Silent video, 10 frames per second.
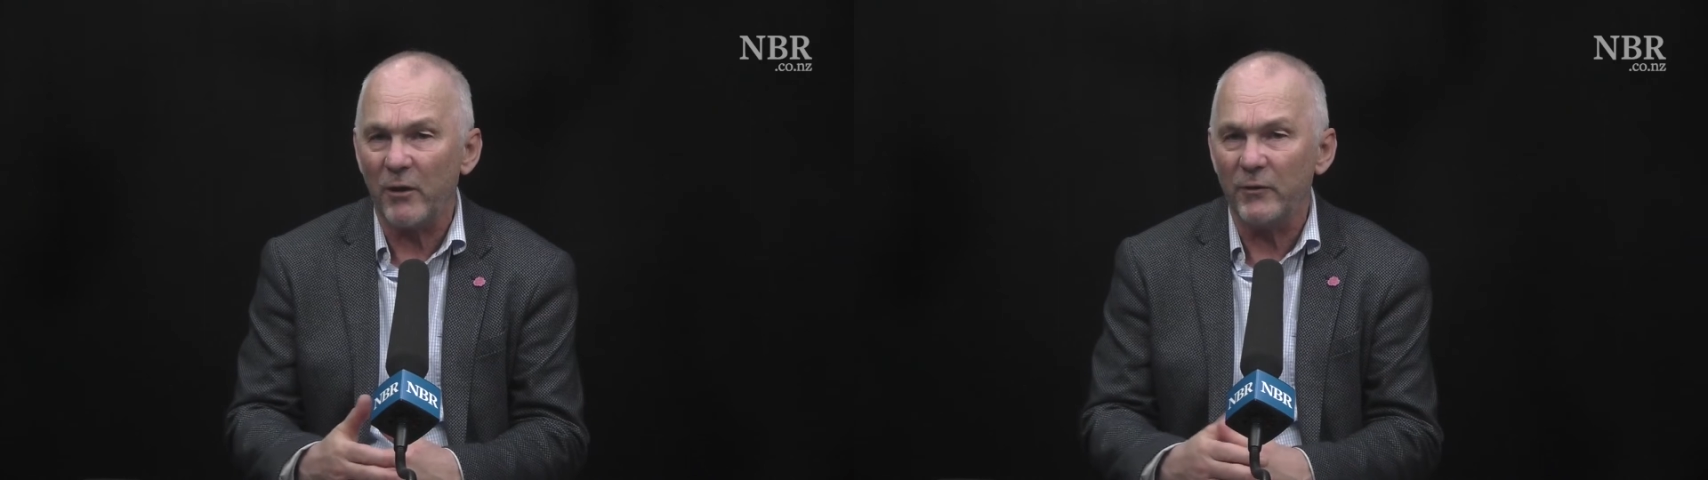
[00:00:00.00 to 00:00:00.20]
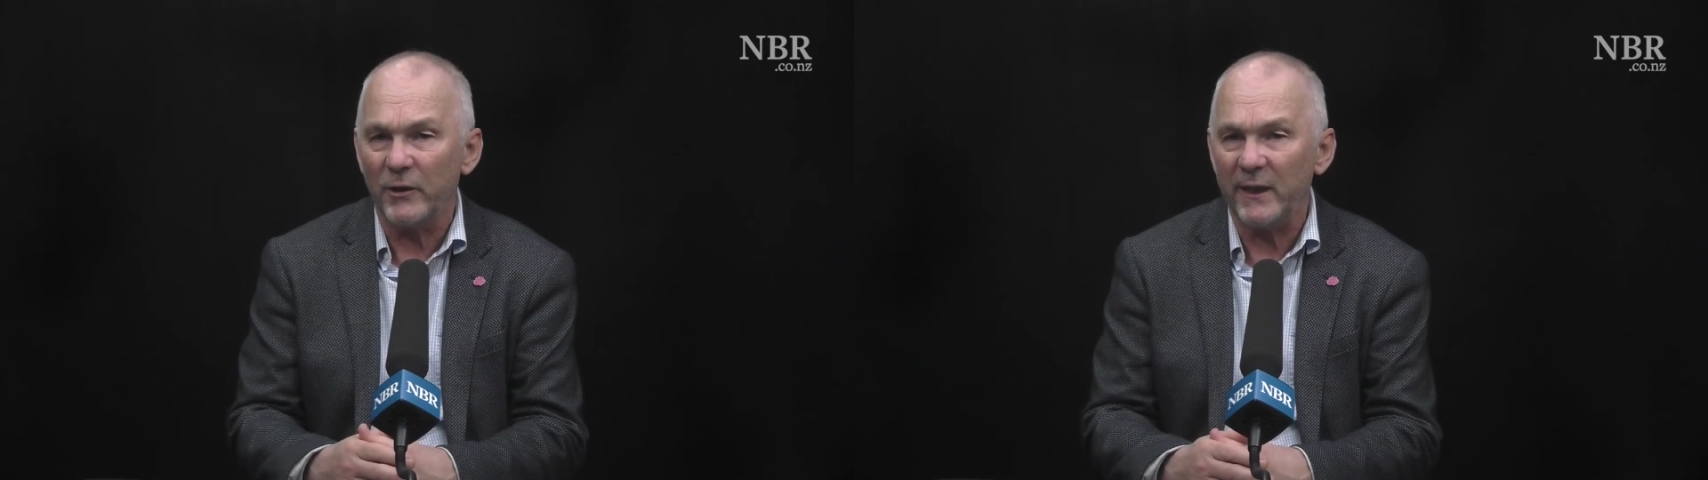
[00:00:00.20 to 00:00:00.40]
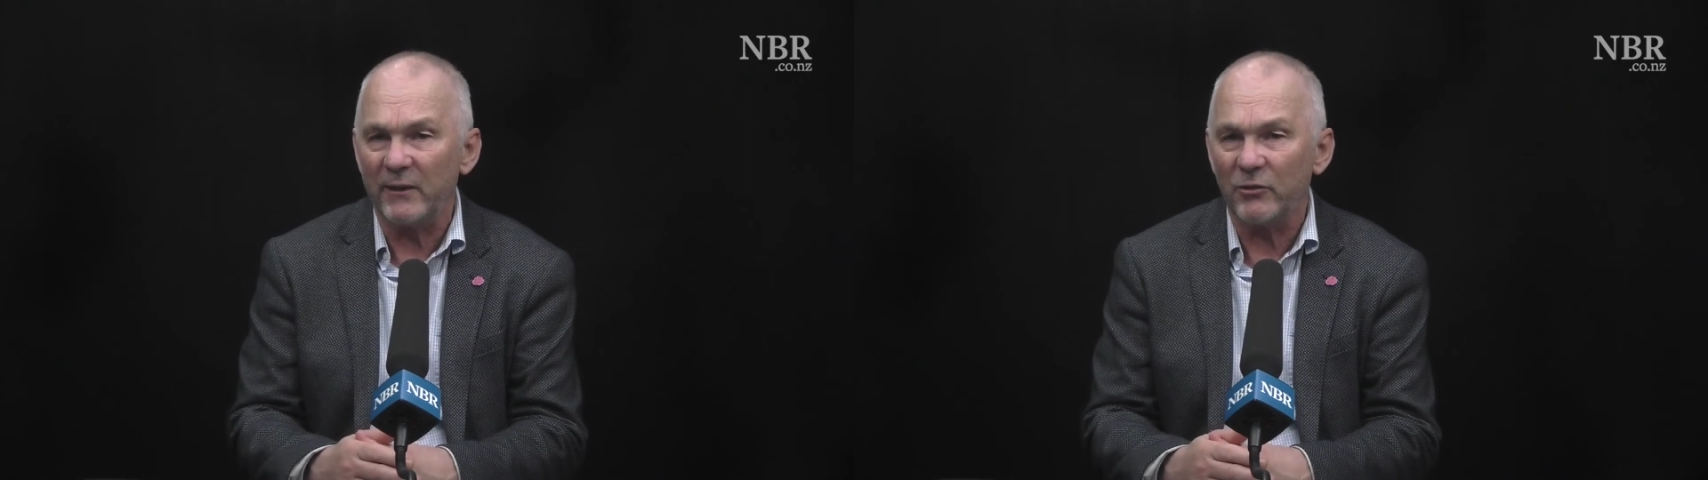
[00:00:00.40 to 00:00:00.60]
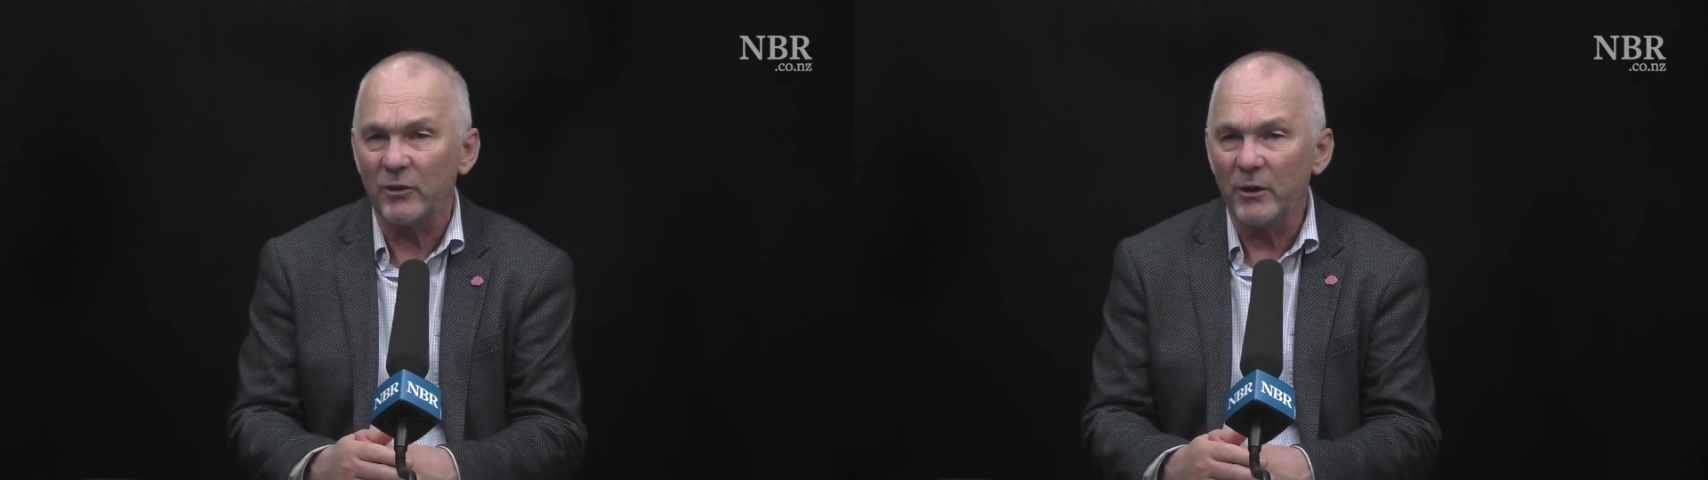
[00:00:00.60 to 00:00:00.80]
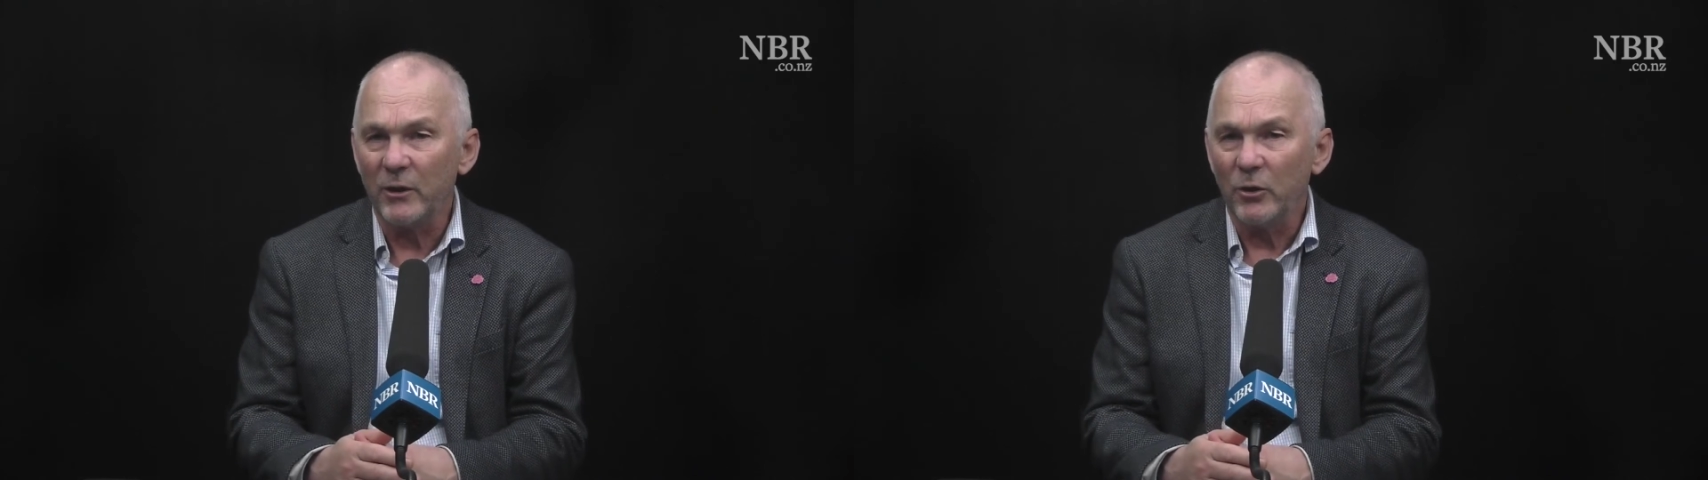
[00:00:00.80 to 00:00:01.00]
over the
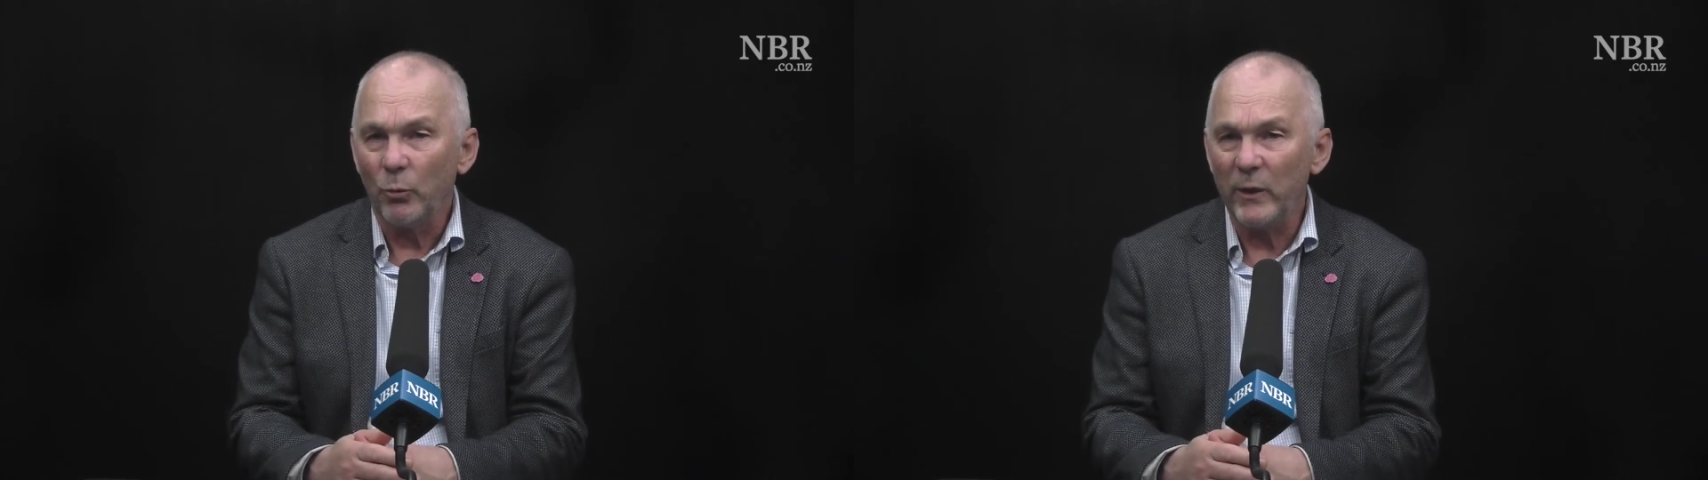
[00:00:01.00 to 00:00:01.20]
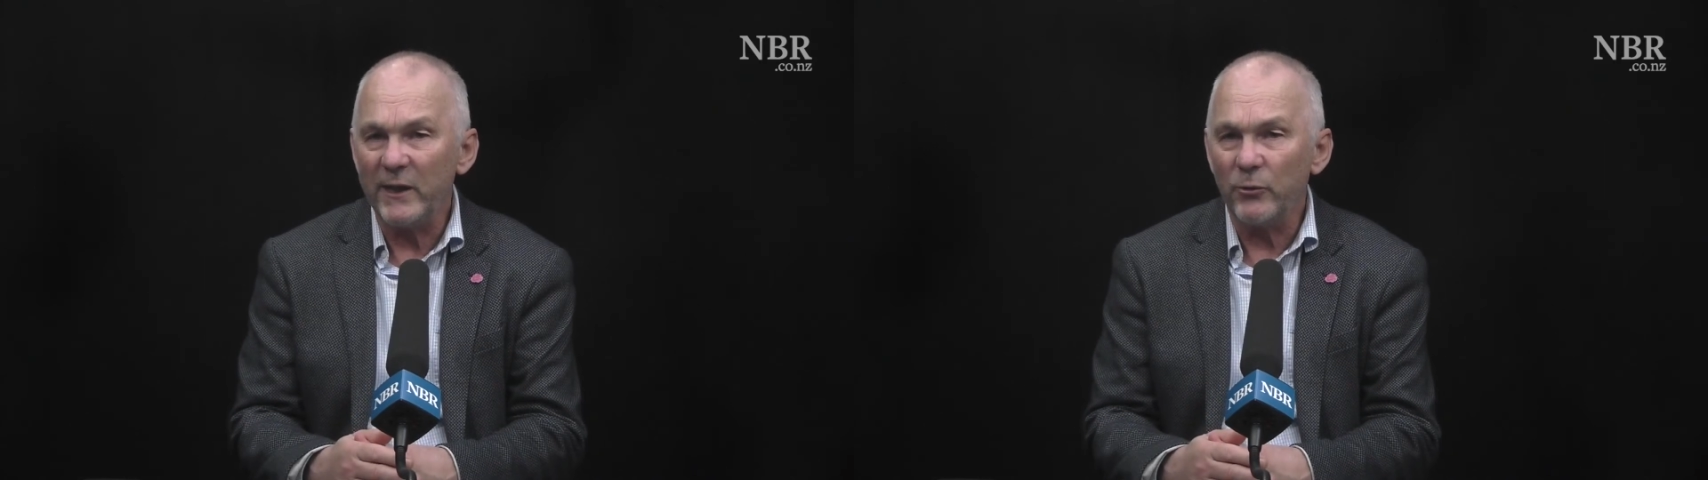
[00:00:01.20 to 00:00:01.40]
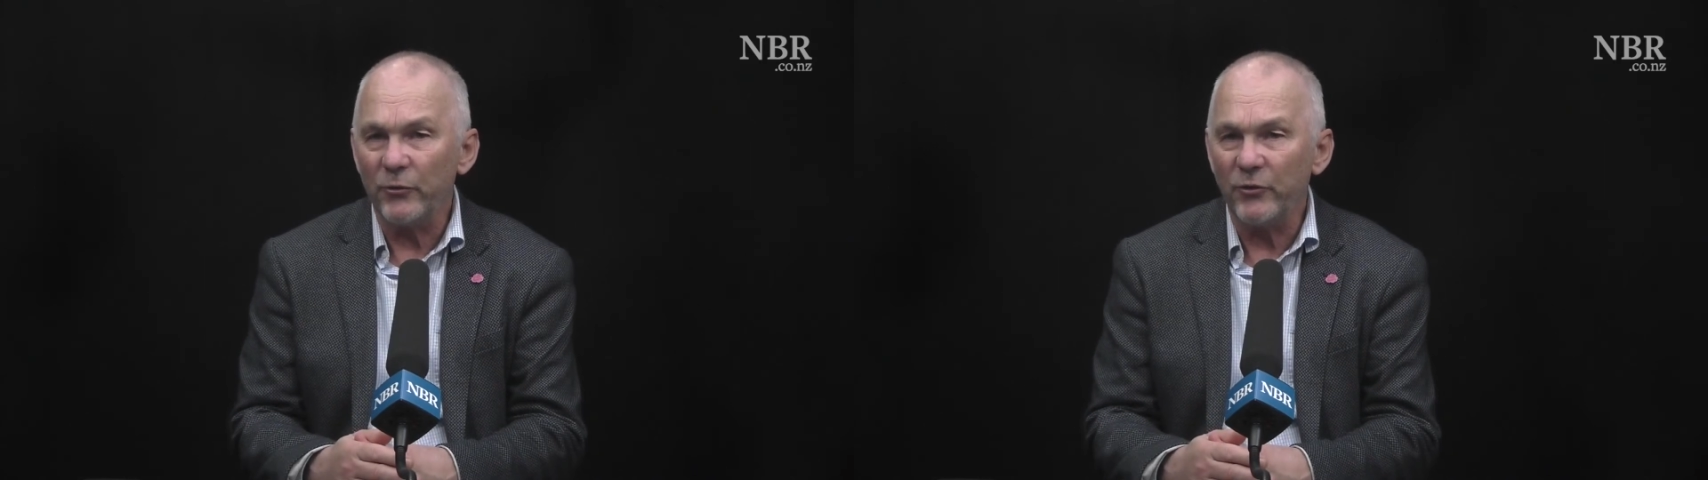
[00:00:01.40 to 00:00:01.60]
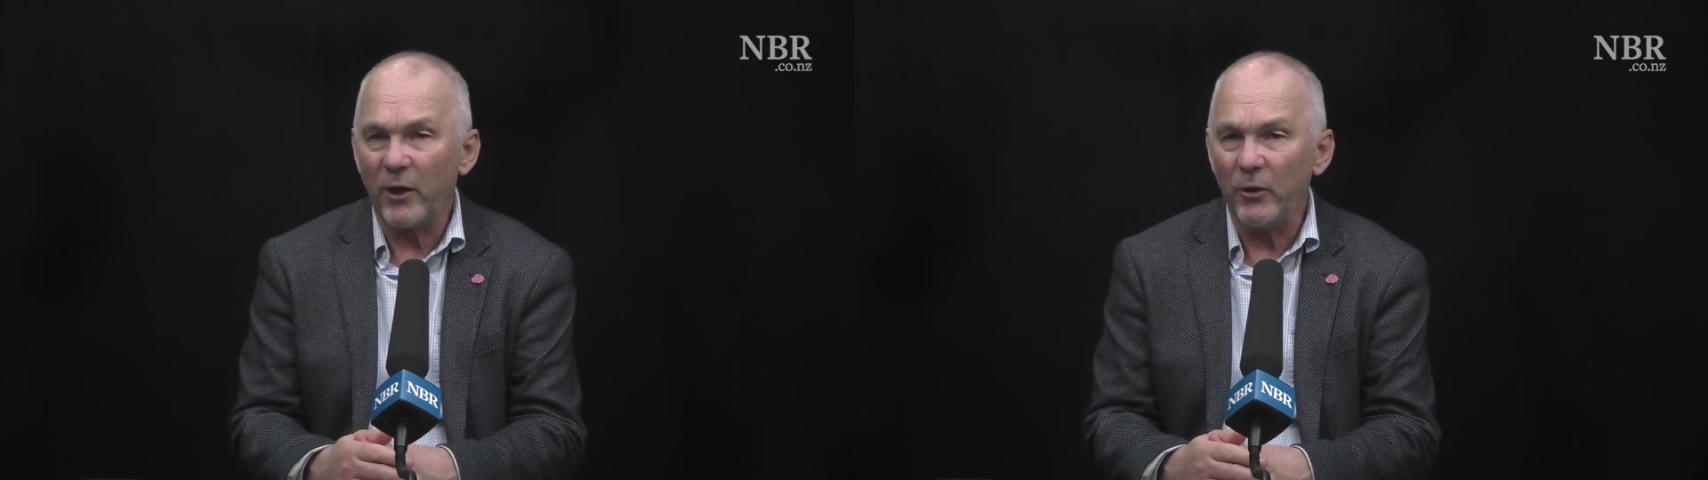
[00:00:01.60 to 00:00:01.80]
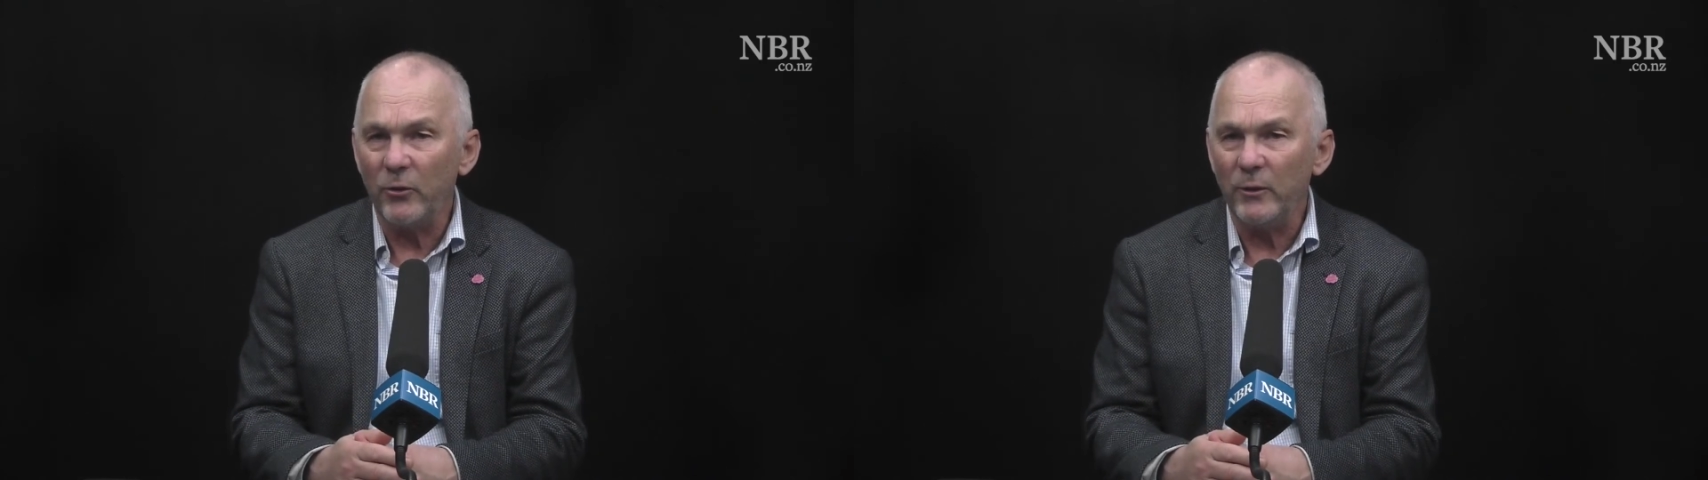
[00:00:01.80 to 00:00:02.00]
next week or
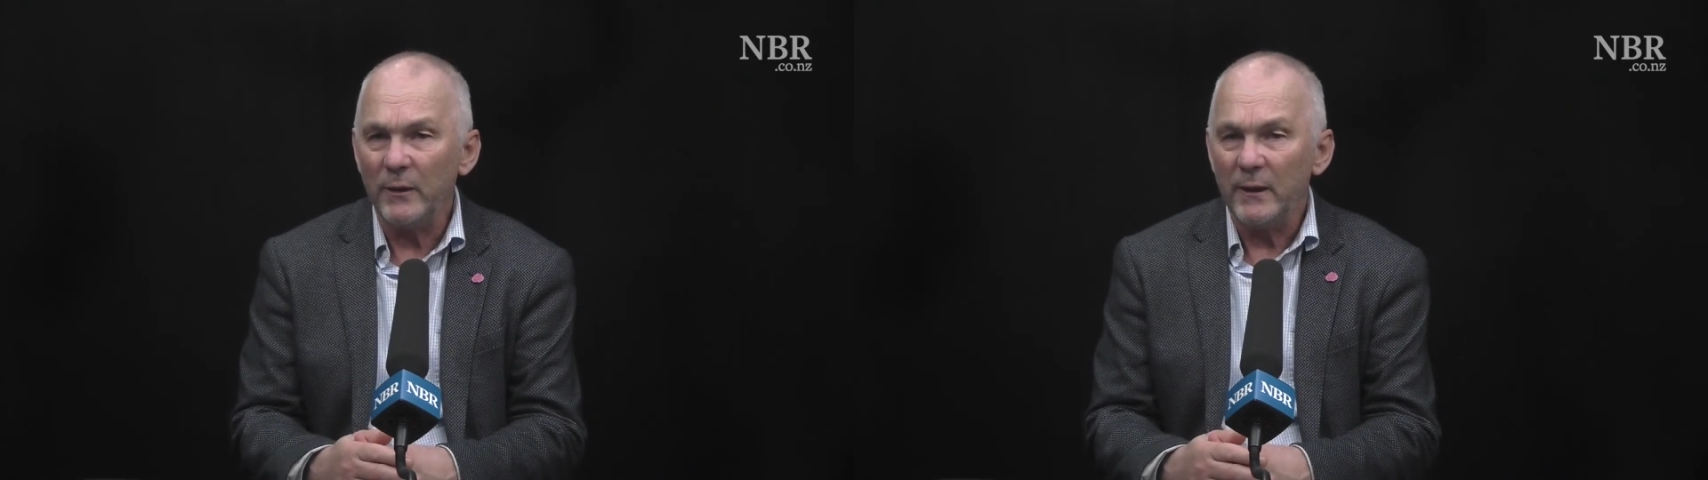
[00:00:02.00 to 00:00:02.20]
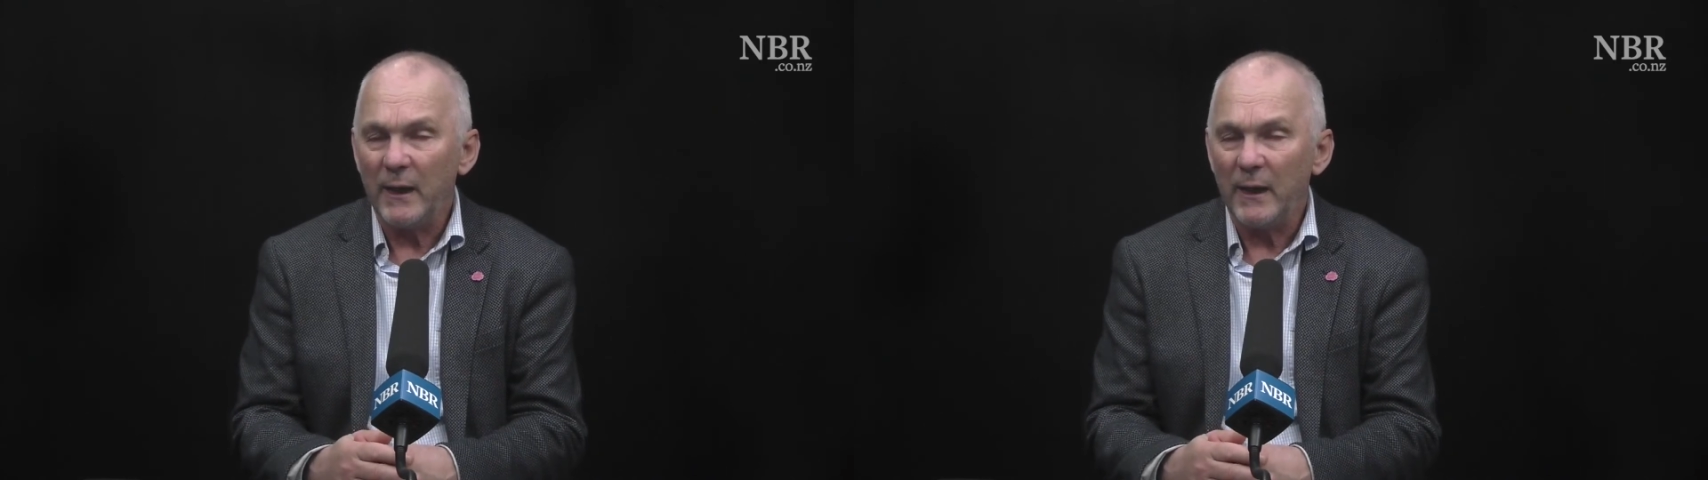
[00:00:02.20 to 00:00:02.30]
so.